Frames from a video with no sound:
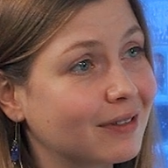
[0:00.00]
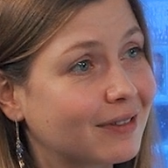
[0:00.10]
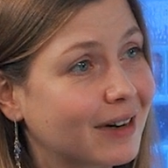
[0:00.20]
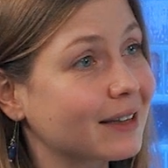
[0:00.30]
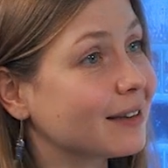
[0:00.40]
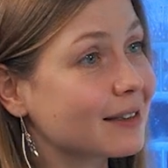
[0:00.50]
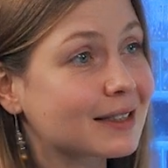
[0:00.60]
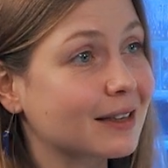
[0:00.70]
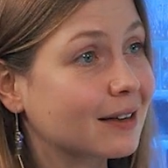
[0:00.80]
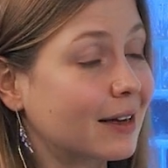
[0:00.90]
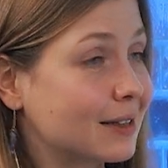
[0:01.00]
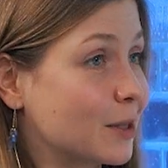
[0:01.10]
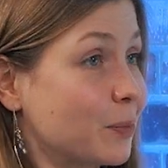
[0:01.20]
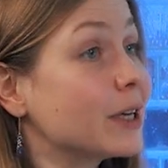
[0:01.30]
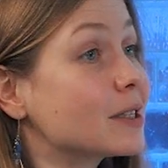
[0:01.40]
right? It's
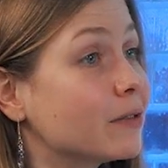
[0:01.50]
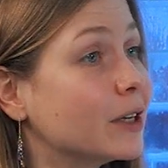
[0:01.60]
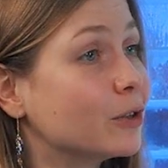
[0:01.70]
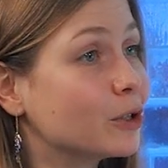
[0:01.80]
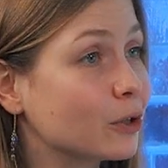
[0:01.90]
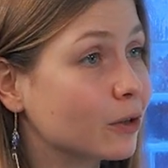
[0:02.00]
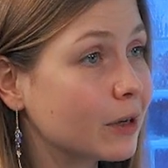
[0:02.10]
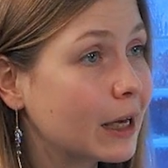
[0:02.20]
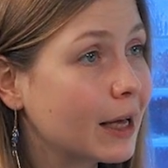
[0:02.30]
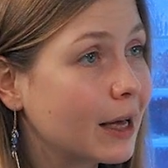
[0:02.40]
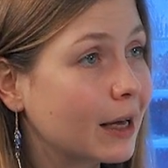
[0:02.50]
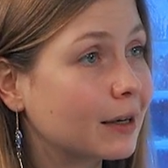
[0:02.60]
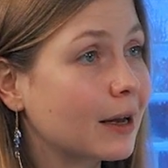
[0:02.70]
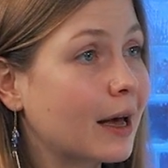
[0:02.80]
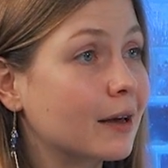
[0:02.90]
the biggest thing we do
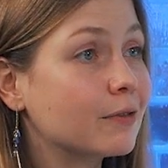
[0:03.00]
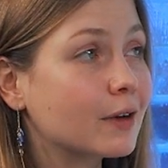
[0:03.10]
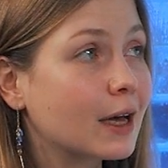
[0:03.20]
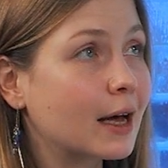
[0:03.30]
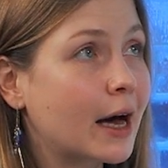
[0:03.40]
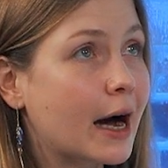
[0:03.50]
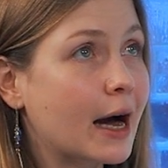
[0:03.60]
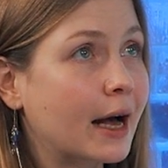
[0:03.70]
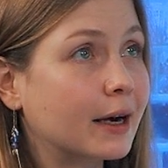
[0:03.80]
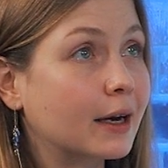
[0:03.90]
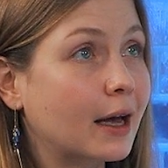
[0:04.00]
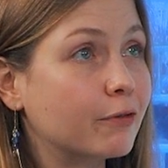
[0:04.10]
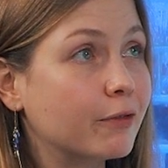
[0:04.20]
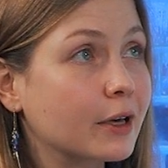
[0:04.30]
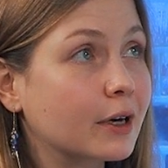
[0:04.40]
in life. And I
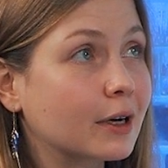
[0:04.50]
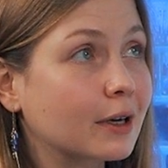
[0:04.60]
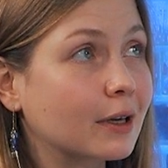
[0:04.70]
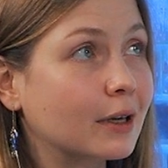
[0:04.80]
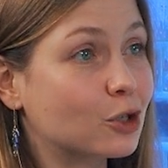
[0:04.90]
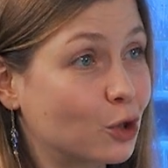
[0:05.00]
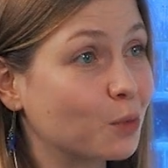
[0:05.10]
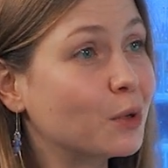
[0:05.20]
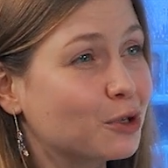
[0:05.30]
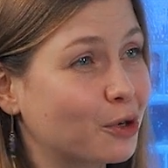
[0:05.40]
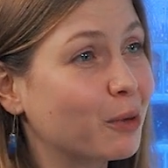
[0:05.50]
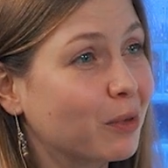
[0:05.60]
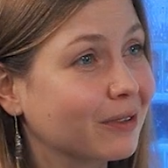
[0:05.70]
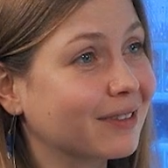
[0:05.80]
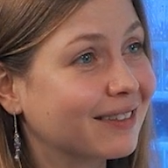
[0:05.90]
think it should be
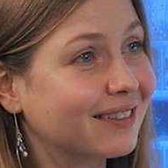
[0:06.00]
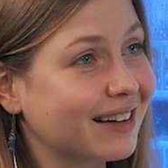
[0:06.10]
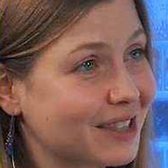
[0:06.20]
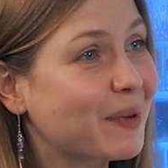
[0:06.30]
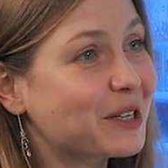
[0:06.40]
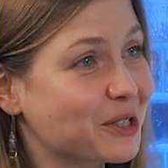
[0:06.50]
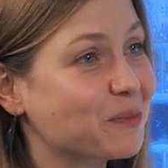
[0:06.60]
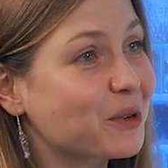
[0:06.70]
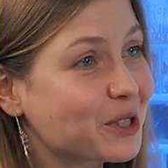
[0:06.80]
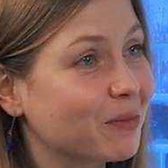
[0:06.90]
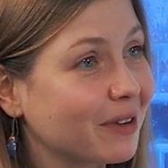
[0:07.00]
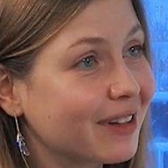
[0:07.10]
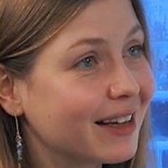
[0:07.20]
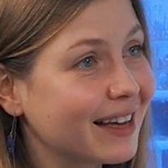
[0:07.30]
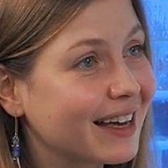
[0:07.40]
enjoyable as much as
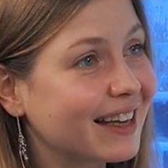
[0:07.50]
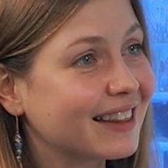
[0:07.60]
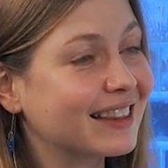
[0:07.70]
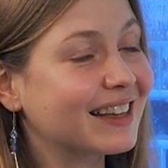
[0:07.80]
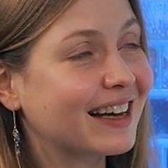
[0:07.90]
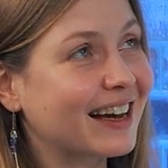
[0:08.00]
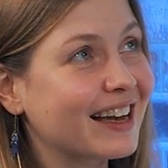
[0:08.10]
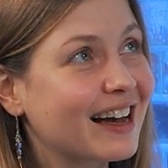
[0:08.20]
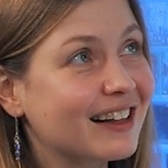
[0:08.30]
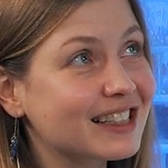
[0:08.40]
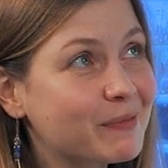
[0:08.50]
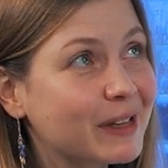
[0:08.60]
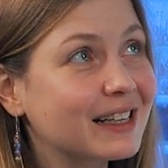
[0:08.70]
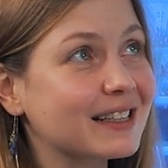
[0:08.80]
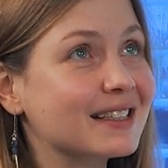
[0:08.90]
possible. I
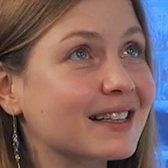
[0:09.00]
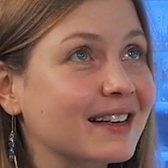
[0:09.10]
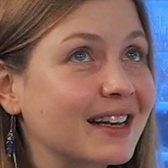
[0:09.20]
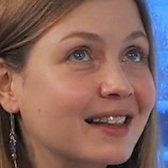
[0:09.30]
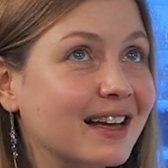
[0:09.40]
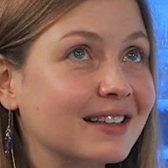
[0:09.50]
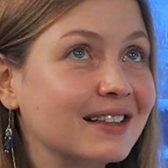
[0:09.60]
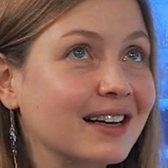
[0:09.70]
ultimately disagree that